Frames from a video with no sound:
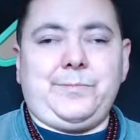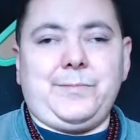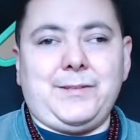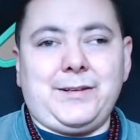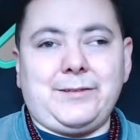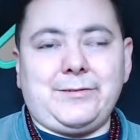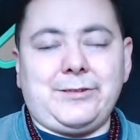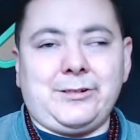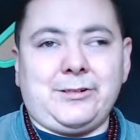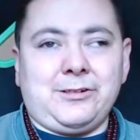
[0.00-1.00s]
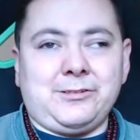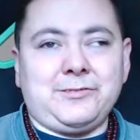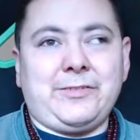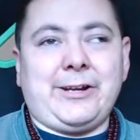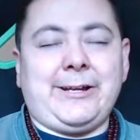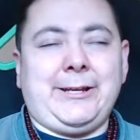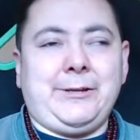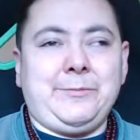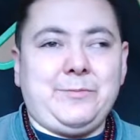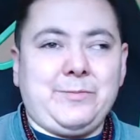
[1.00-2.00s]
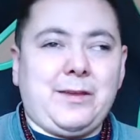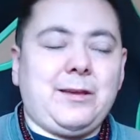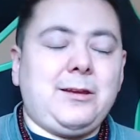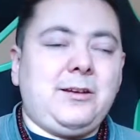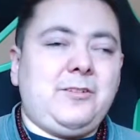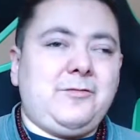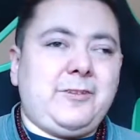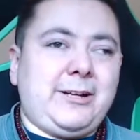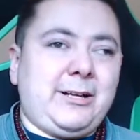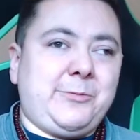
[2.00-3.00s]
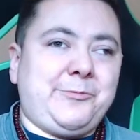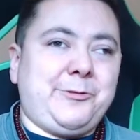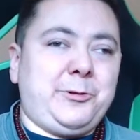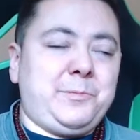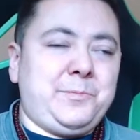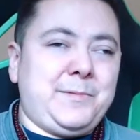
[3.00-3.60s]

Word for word: you know, they're all very, very helpful